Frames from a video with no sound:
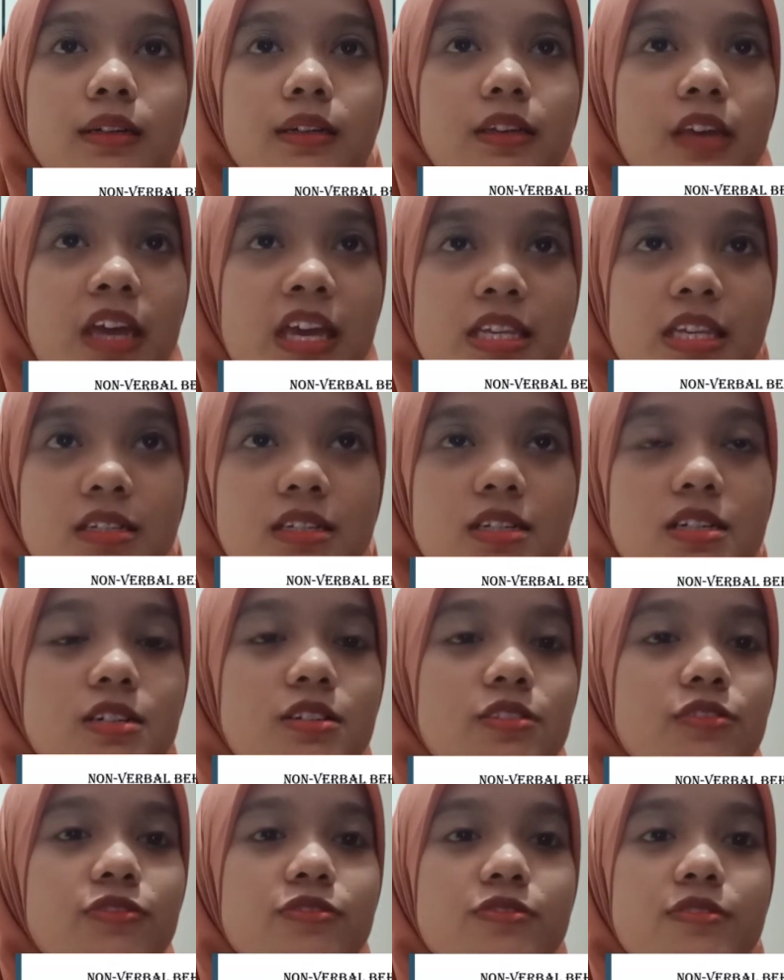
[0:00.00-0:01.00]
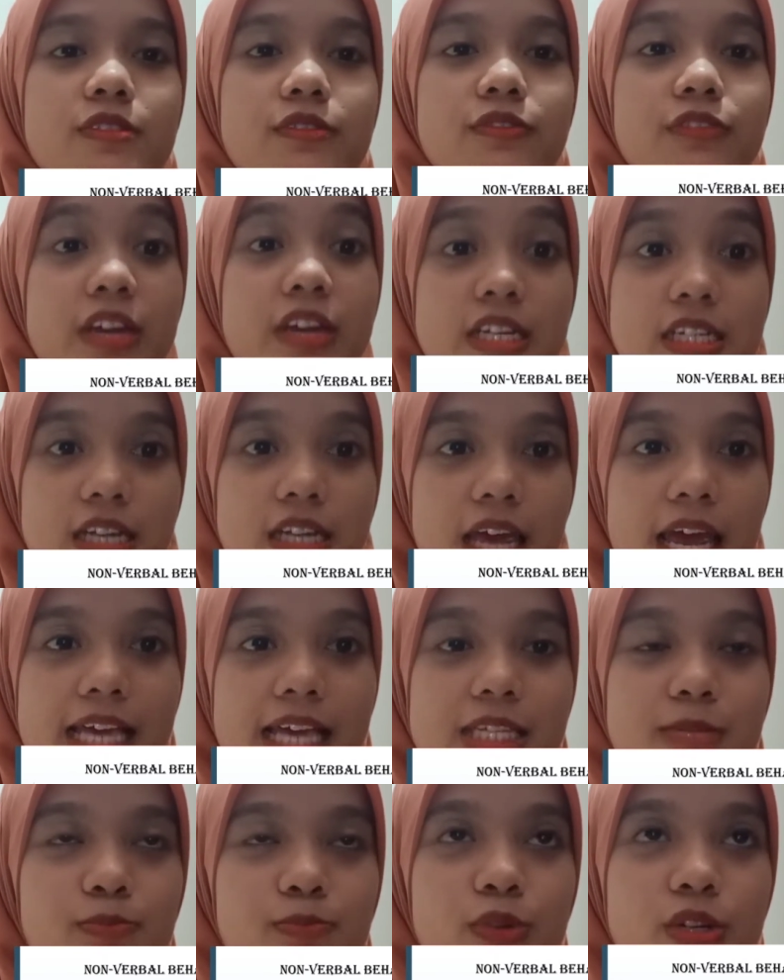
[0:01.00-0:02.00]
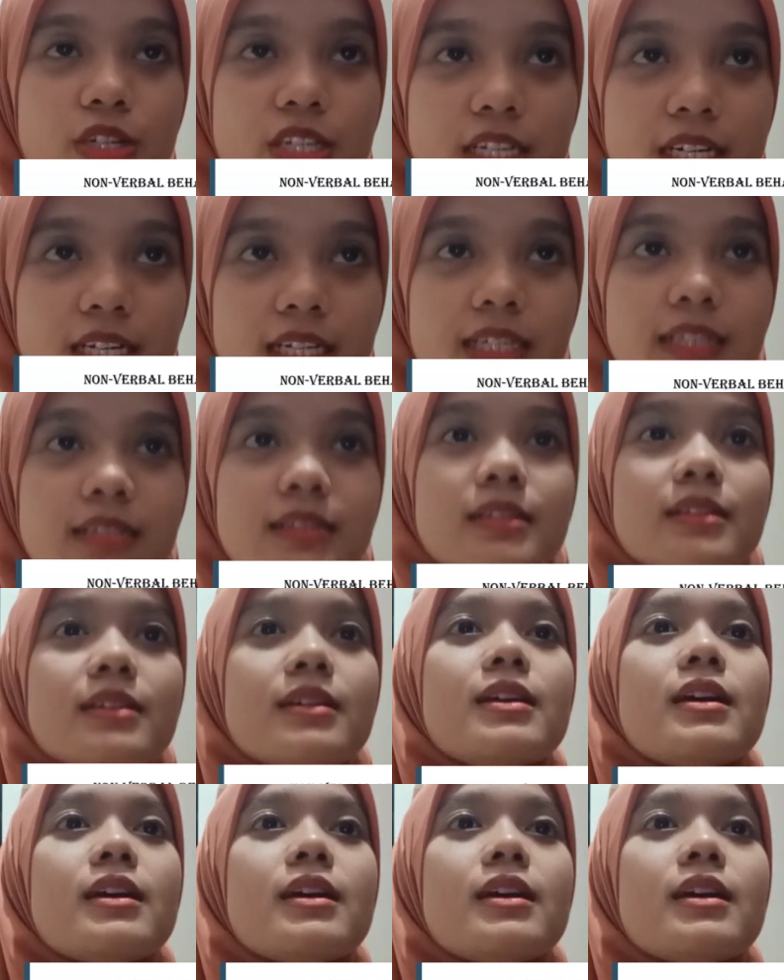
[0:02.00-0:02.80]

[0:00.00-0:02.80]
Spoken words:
gesture, facial expression,